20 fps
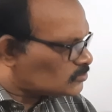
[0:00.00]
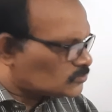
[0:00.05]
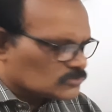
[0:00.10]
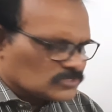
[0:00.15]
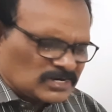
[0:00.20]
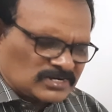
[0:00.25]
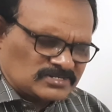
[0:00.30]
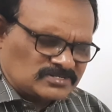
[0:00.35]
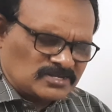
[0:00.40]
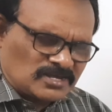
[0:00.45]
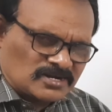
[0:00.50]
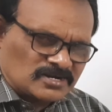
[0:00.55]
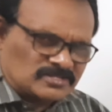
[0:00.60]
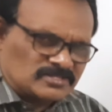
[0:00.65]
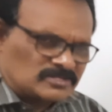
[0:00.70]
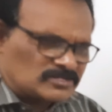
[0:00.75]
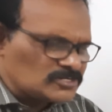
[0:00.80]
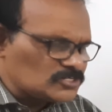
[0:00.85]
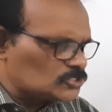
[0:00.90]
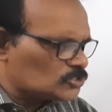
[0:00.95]
That is
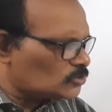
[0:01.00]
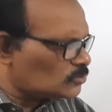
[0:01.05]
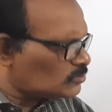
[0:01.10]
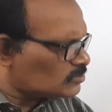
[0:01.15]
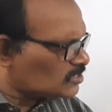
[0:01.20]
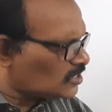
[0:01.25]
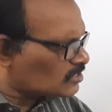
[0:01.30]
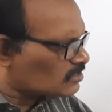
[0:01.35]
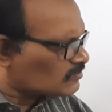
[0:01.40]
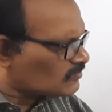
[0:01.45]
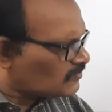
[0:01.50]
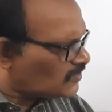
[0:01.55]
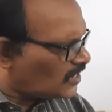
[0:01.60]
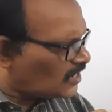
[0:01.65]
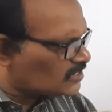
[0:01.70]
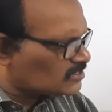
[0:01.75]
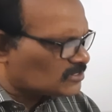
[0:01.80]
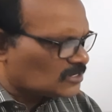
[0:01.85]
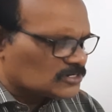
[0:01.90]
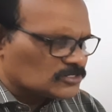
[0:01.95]
another issue, that
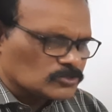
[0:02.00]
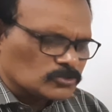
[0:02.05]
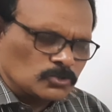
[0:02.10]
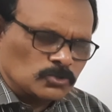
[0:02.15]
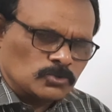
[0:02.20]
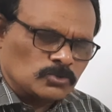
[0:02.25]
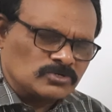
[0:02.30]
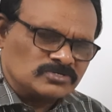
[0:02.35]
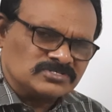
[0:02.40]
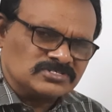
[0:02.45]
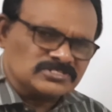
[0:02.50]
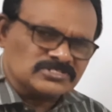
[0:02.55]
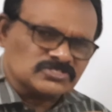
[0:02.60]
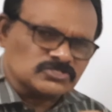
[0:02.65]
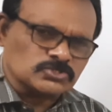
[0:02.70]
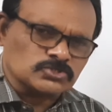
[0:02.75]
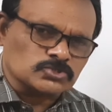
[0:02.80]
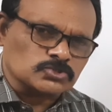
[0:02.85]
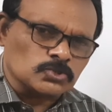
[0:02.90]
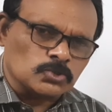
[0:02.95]
where that glucose
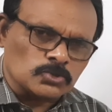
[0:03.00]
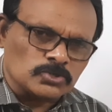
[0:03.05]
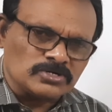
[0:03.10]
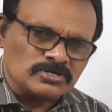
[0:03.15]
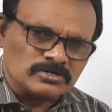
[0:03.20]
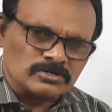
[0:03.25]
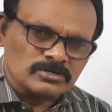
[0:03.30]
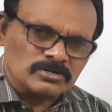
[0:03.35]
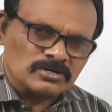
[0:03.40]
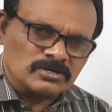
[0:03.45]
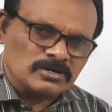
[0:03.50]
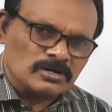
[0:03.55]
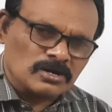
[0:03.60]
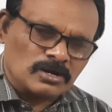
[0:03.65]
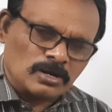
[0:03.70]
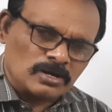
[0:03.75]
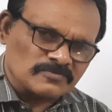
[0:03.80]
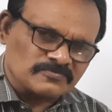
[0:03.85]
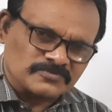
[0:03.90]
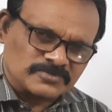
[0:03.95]
is stored
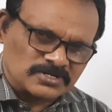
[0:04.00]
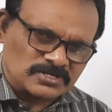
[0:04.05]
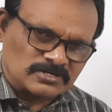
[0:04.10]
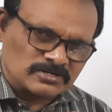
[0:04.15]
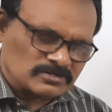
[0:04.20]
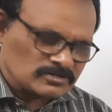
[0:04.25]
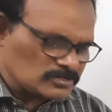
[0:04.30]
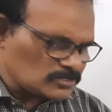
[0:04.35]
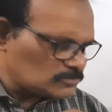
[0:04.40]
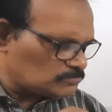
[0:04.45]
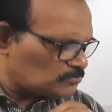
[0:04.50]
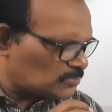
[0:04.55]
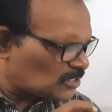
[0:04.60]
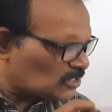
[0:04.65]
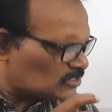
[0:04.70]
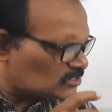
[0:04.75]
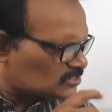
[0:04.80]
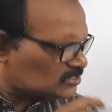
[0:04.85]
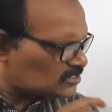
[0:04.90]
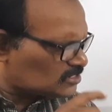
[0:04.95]
after,
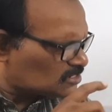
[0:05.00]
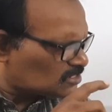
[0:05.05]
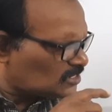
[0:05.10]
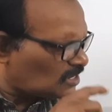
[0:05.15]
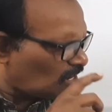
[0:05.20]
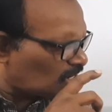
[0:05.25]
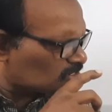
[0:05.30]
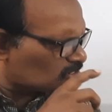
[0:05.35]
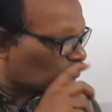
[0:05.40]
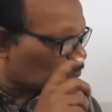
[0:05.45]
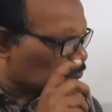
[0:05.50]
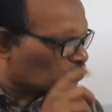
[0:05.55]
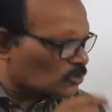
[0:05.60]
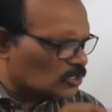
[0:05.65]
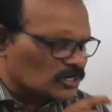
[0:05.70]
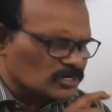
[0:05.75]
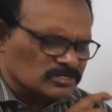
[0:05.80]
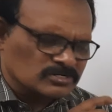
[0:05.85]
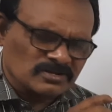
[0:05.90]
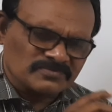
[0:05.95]
because they are the
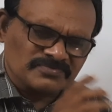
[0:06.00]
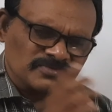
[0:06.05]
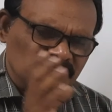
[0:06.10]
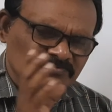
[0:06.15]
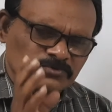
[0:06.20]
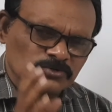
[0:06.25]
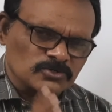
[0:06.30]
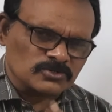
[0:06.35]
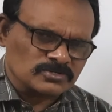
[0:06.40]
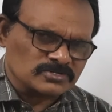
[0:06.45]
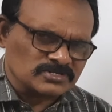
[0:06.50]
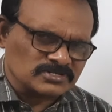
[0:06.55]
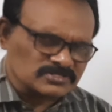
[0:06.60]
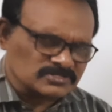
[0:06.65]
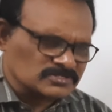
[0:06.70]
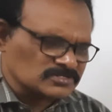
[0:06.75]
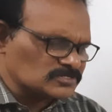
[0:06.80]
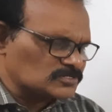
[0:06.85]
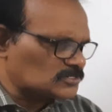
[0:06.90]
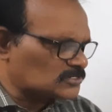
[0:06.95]
product of the
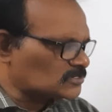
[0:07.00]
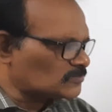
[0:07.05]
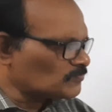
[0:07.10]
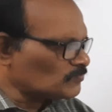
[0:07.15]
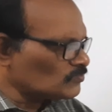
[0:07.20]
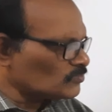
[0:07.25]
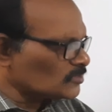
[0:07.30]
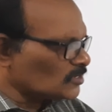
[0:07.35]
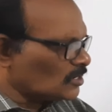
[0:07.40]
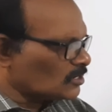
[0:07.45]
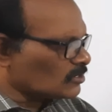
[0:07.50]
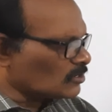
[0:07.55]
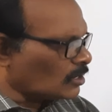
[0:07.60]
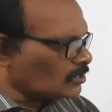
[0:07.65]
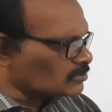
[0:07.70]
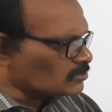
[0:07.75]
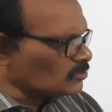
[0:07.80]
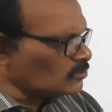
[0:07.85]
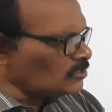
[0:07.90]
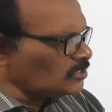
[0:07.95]
photosynthesis.
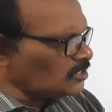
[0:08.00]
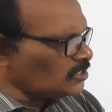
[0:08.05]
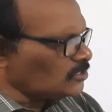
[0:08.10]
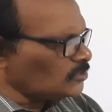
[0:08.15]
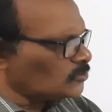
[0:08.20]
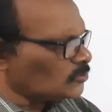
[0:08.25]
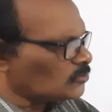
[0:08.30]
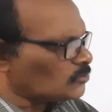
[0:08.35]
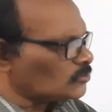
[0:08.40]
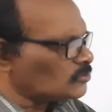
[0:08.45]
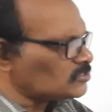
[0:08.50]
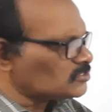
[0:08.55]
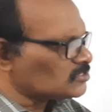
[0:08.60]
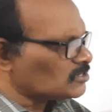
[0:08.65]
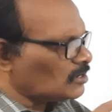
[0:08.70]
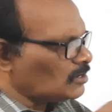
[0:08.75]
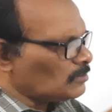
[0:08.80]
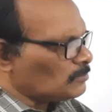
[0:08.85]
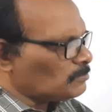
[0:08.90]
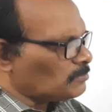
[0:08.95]
Not only
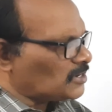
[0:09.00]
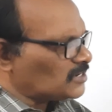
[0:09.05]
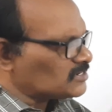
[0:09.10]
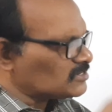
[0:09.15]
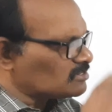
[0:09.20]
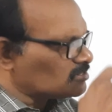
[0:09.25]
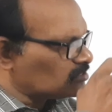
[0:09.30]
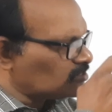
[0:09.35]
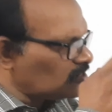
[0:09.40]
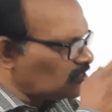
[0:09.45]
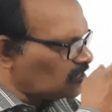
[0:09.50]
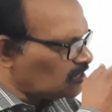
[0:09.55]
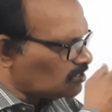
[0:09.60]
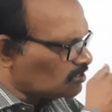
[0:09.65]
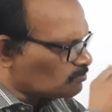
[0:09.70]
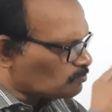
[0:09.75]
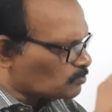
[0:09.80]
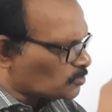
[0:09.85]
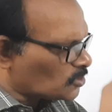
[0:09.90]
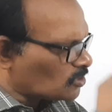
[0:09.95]
glucose, but
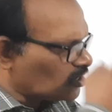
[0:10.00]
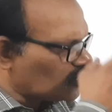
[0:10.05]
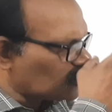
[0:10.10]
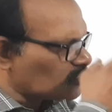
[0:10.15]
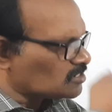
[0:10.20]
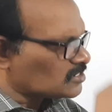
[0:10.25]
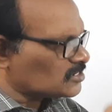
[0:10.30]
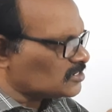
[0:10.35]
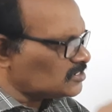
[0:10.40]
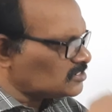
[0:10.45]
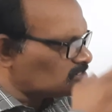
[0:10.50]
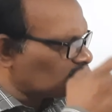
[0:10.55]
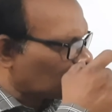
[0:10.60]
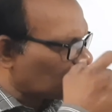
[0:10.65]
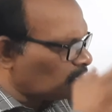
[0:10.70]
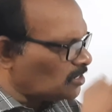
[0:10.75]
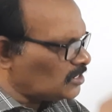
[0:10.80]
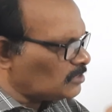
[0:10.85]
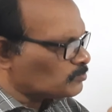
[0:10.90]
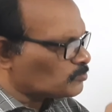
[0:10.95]
their product is the
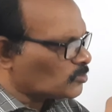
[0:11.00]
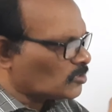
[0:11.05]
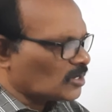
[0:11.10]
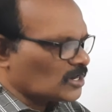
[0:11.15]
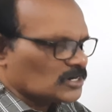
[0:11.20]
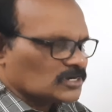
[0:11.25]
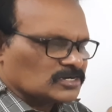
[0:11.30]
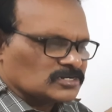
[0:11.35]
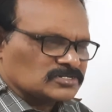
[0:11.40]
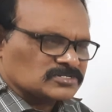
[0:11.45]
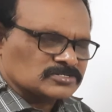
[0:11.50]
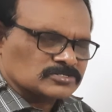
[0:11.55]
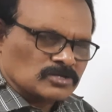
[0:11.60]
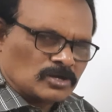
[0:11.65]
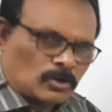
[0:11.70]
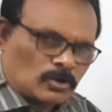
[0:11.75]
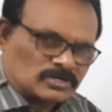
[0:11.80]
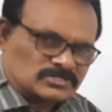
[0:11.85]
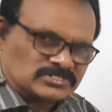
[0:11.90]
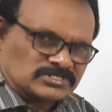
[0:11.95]
main product is
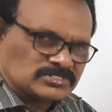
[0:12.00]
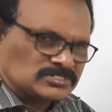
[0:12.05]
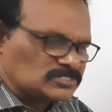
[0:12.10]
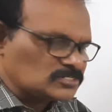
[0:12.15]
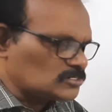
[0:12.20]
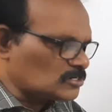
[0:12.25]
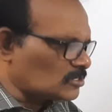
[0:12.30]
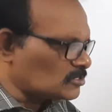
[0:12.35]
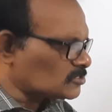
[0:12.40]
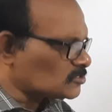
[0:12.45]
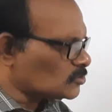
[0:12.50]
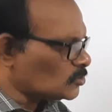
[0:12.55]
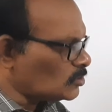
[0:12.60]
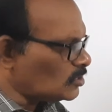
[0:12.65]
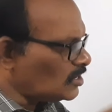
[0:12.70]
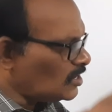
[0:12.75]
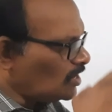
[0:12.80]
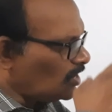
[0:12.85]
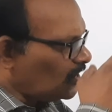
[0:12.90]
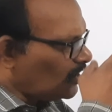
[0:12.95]
oxygen
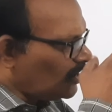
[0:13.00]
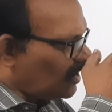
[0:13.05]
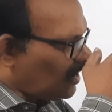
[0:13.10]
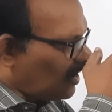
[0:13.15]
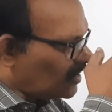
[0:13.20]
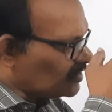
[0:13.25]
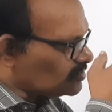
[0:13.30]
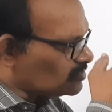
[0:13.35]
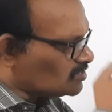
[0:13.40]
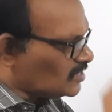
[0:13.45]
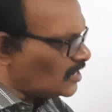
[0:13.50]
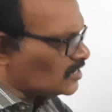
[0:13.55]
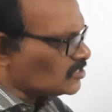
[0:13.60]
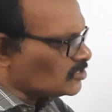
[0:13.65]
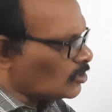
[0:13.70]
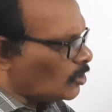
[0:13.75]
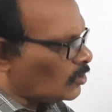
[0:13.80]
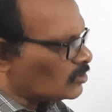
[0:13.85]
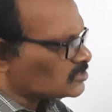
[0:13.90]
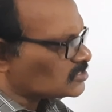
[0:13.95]
also, and
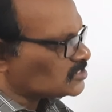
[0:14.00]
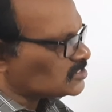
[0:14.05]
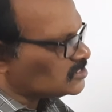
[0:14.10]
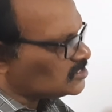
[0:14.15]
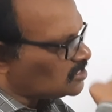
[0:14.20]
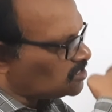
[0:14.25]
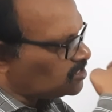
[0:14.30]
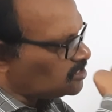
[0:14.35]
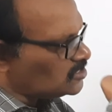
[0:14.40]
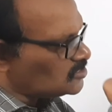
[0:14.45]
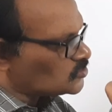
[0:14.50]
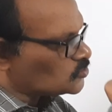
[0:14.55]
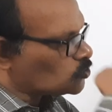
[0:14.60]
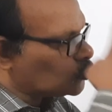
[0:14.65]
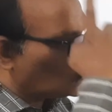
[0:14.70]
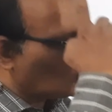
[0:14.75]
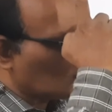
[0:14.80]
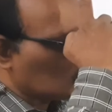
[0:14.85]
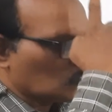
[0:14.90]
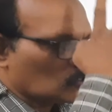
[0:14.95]
that oxygen
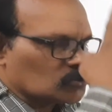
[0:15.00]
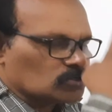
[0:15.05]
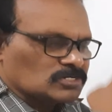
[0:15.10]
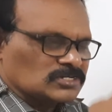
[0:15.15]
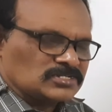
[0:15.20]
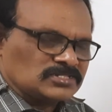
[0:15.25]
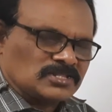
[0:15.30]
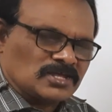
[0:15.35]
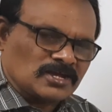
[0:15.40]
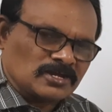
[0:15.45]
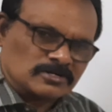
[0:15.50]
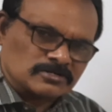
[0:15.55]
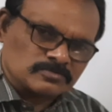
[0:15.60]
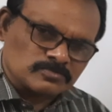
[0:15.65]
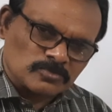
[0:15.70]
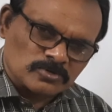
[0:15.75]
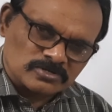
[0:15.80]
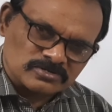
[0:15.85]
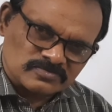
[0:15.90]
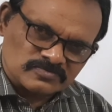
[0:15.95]
goes out in the
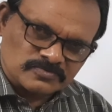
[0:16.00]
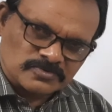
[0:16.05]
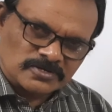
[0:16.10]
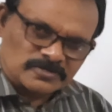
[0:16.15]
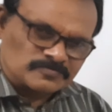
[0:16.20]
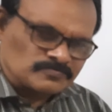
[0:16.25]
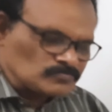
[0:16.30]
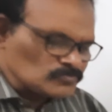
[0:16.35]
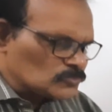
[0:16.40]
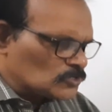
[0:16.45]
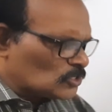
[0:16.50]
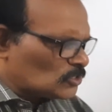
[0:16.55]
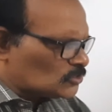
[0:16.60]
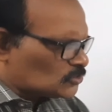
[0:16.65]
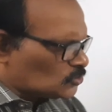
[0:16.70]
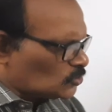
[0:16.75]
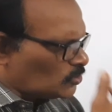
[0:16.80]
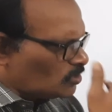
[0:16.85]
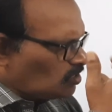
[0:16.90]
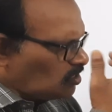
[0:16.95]
atmosphere.
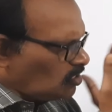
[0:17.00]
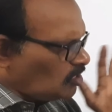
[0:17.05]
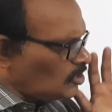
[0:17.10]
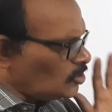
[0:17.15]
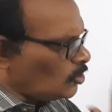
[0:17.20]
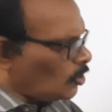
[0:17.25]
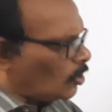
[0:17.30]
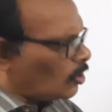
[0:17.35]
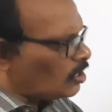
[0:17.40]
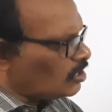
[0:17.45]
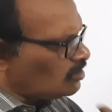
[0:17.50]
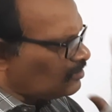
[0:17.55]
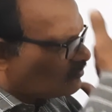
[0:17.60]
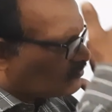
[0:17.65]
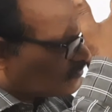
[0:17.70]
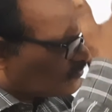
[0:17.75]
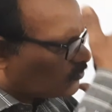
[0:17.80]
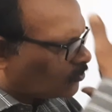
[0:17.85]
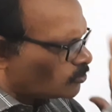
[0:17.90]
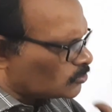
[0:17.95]
So in
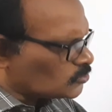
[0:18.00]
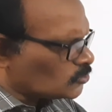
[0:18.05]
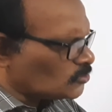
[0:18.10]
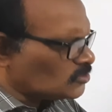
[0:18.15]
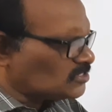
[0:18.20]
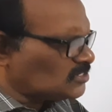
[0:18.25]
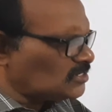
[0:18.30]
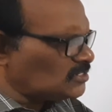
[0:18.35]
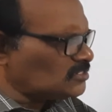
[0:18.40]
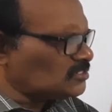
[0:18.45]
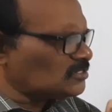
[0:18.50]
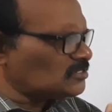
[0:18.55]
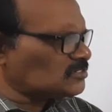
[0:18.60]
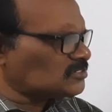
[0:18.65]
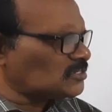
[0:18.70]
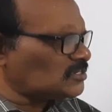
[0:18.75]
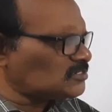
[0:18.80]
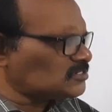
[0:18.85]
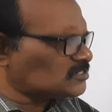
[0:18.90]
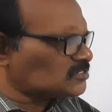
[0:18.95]
all,
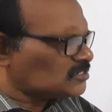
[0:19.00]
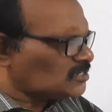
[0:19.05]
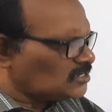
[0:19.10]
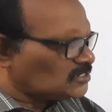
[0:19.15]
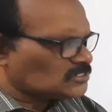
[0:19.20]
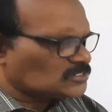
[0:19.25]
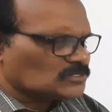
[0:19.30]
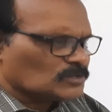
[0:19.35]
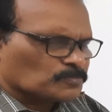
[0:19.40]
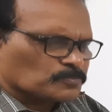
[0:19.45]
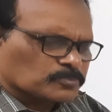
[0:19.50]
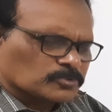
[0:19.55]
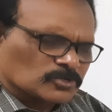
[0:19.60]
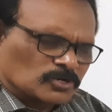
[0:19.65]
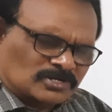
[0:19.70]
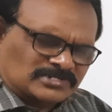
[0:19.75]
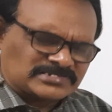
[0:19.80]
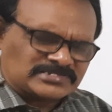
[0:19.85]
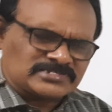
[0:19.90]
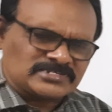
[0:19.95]
photosynthesis is the
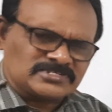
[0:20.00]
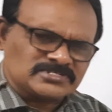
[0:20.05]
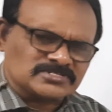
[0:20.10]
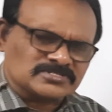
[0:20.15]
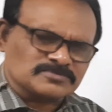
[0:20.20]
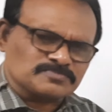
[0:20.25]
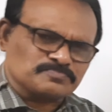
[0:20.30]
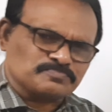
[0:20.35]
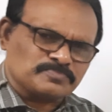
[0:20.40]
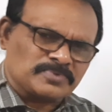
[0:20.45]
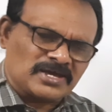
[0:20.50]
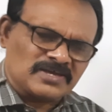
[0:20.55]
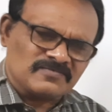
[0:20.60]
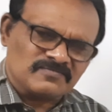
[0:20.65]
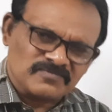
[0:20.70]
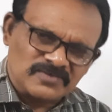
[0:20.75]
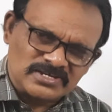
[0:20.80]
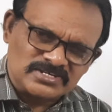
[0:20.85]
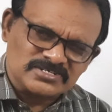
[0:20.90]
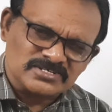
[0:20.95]
process by
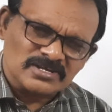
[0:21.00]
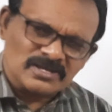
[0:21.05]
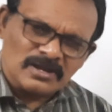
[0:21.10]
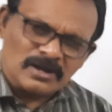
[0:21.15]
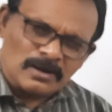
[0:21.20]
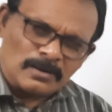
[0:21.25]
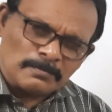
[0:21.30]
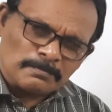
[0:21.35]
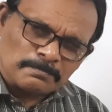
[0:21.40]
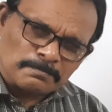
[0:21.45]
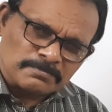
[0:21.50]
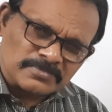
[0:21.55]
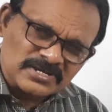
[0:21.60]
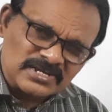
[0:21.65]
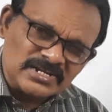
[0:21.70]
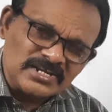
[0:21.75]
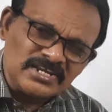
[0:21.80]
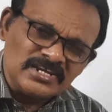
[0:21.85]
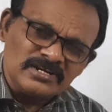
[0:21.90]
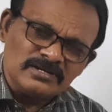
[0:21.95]
which
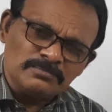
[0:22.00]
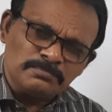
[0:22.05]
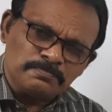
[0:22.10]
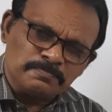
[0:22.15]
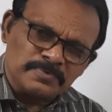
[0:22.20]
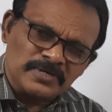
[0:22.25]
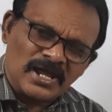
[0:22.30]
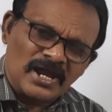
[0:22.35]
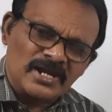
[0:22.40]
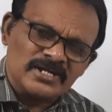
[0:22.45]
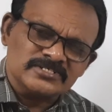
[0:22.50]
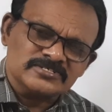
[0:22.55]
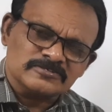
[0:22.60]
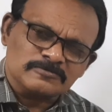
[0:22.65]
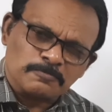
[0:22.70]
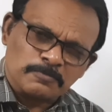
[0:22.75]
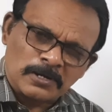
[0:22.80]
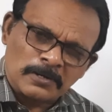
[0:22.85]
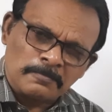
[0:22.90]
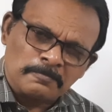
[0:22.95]
green
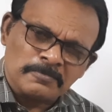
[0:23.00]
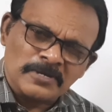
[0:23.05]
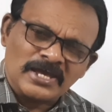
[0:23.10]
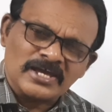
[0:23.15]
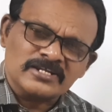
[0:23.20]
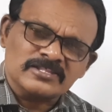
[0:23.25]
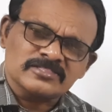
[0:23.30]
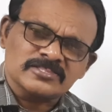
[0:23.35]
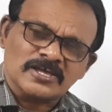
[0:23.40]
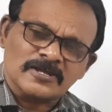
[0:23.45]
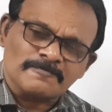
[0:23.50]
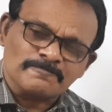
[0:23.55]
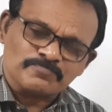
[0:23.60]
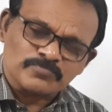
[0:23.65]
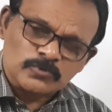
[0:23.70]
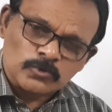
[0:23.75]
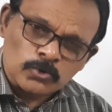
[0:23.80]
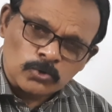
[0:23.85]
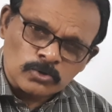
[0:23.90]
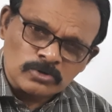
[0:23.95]
plants prepare
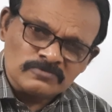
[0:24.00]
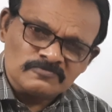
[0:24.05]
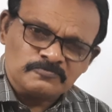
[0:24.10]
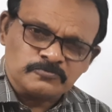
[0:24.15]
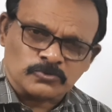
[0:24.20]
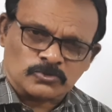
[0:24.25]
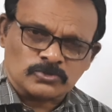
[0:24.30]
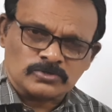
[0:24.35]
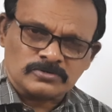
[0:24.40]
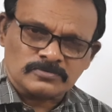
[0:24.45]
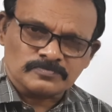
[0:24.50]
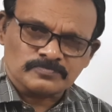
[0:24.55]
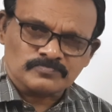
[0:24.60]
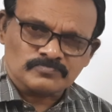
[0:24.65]
their own food